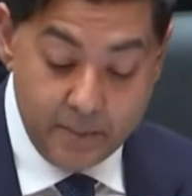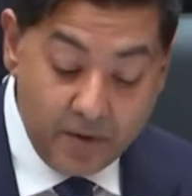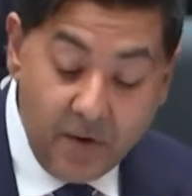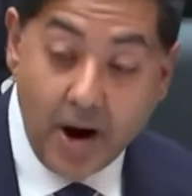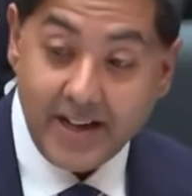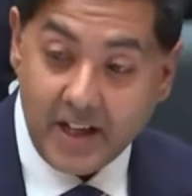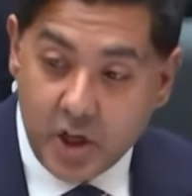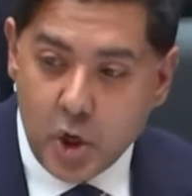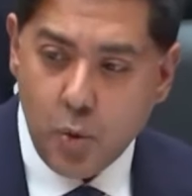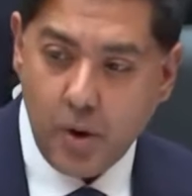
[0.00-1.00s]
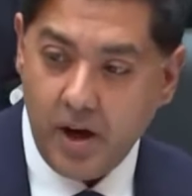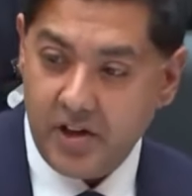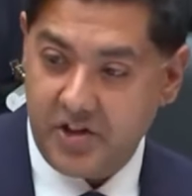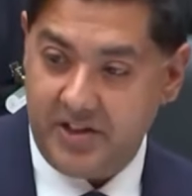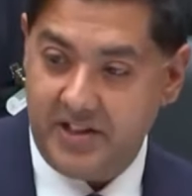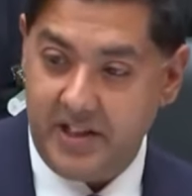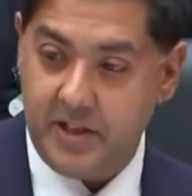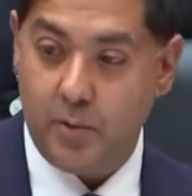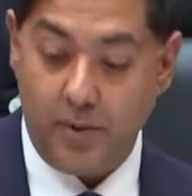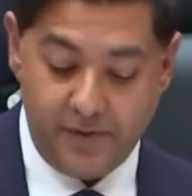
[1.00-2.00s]
providing new urgency
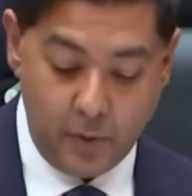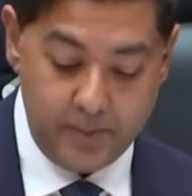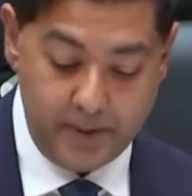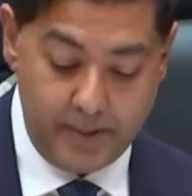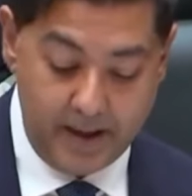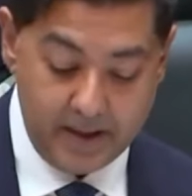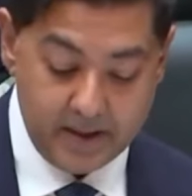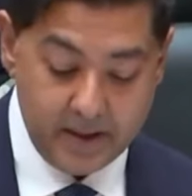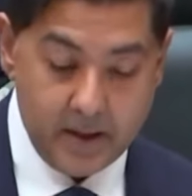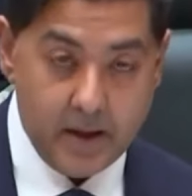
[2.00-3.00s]
to the reform debate.